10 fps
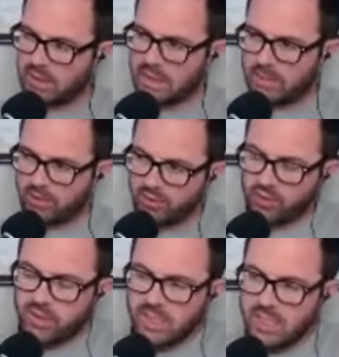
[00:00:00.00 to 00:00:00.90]
about
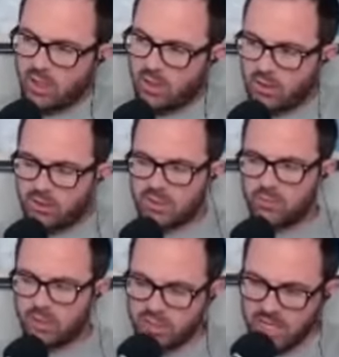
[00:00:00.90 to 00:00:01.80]
30 articles and
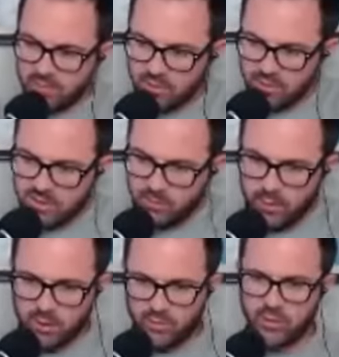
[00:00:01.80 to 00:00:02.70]
book chapters in
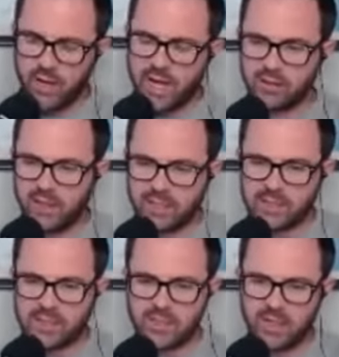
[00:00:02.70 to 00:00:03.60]
peer reviewed
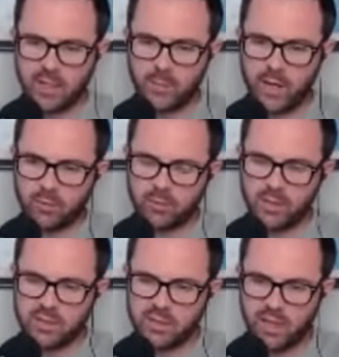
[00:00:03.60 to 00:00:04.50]
outlets uh, about
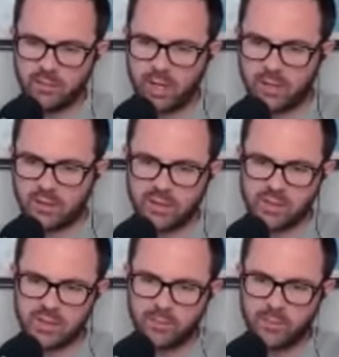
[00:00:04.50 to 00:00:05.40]
religion and
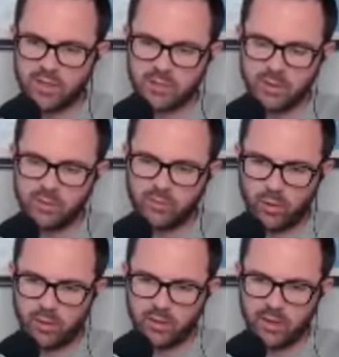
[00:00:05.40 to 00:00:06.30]
politics and the measurement of
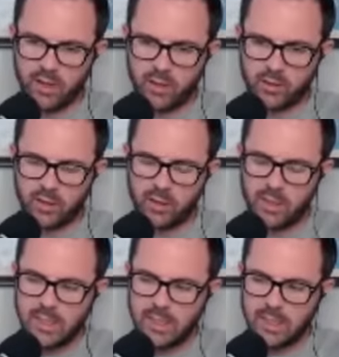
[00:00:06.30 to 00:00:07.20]
one or the other.
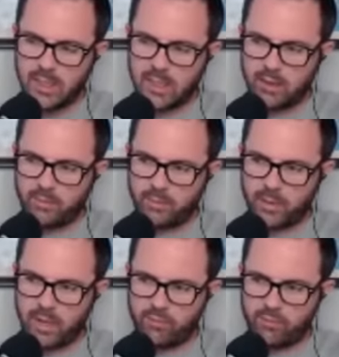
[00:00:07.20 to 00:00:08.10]
Um,
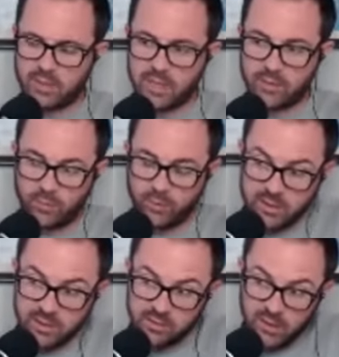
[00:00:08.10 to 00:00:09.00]
I've written several
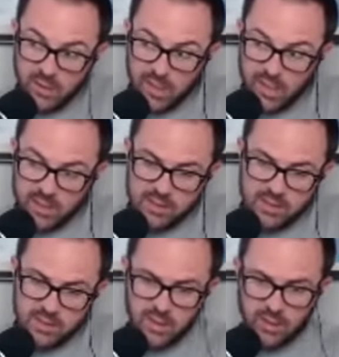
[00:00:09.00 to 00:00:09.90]
books, including The
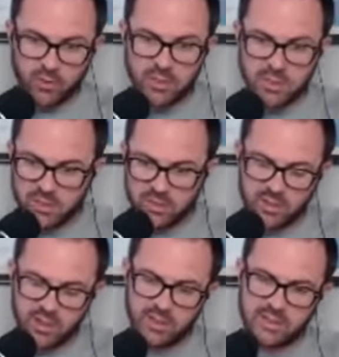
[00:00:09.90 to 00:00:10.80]
Nones, uh, first
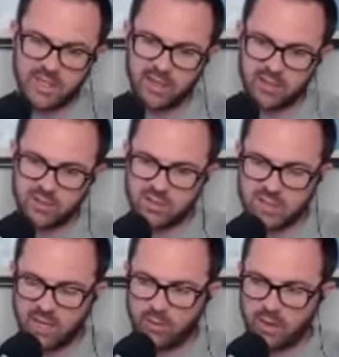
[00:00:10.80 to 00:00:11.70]
edition, and then second edition just
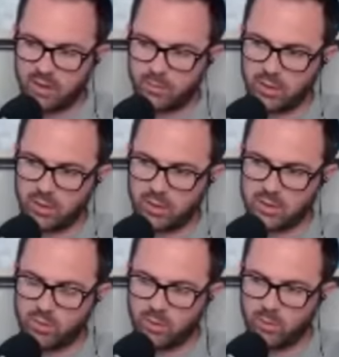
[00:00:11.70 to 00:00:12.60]
came out. A book called
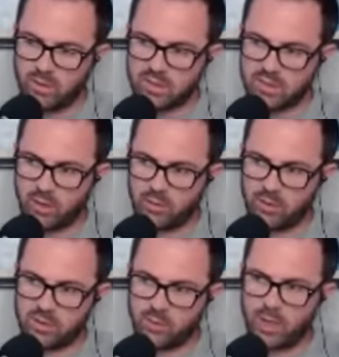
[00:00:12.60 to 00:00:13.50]
20 Myths About
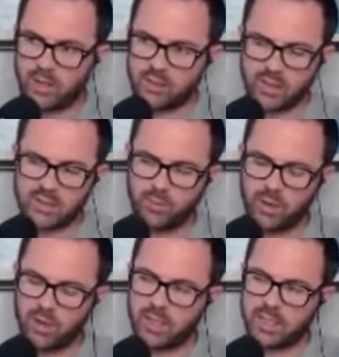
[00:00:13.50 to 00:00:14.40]
Religion and Politics in
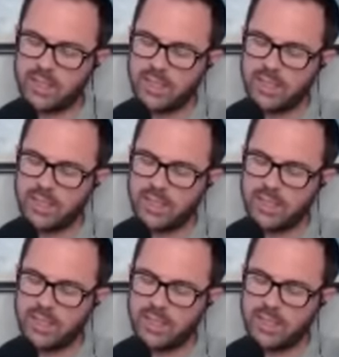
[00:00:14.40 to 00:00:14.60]
America.